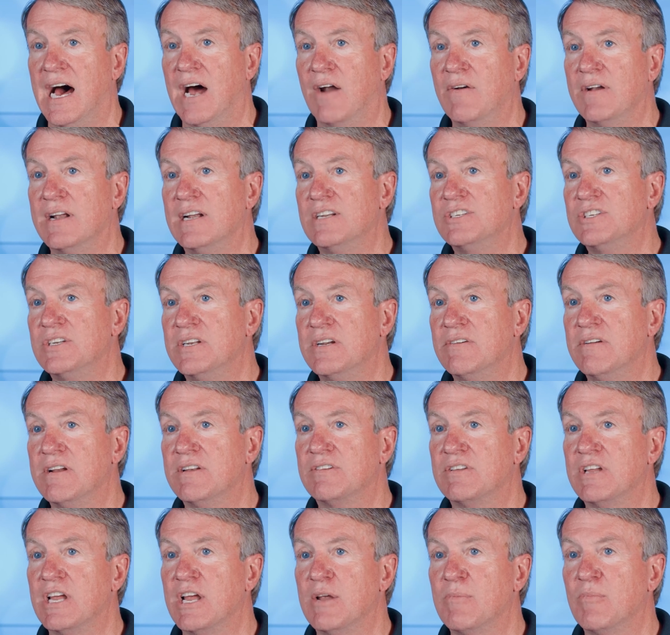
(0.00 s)
Our engineering
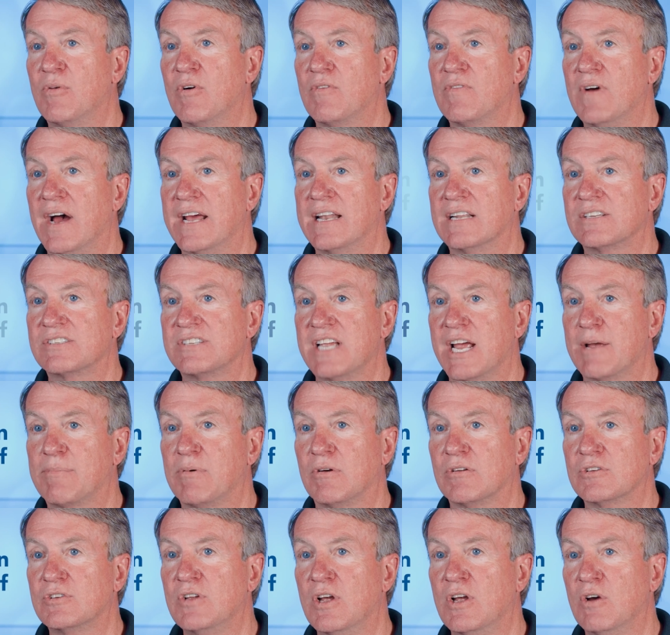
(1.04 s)
team provided
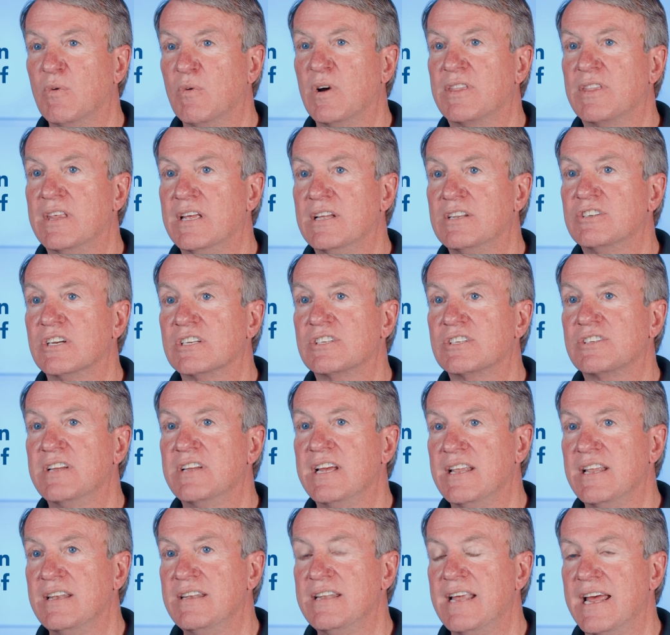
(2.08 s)
samples within just
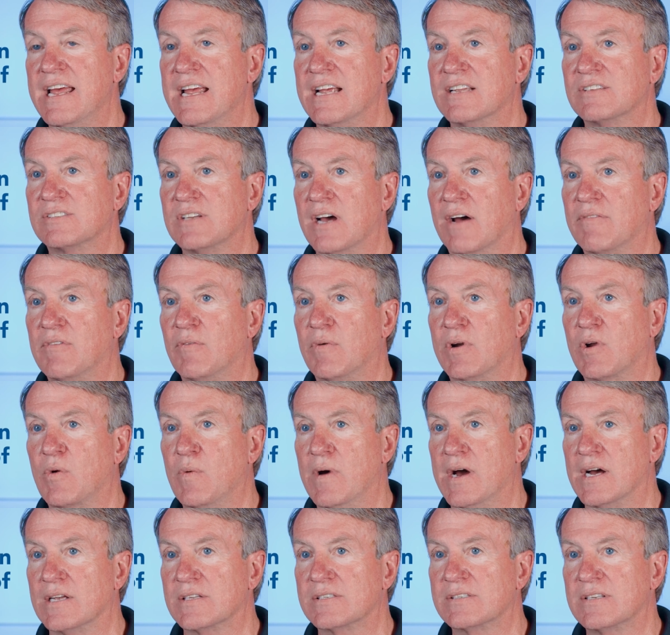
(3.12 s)
10 days of the
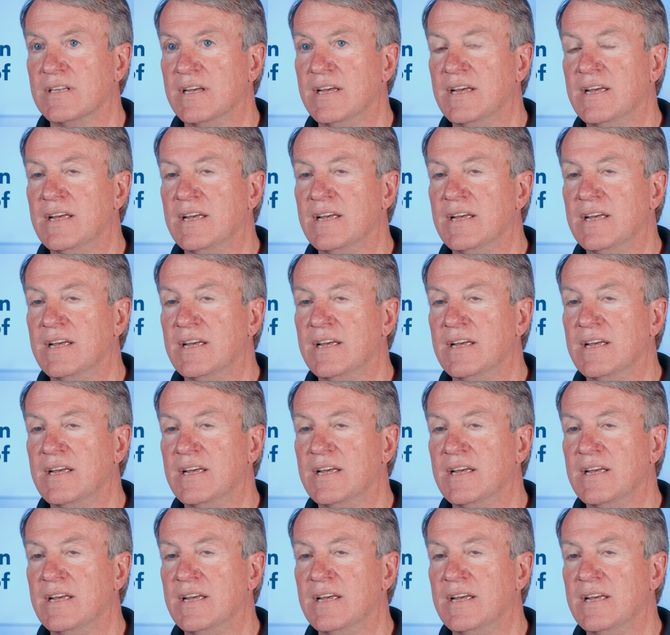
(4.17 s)
request.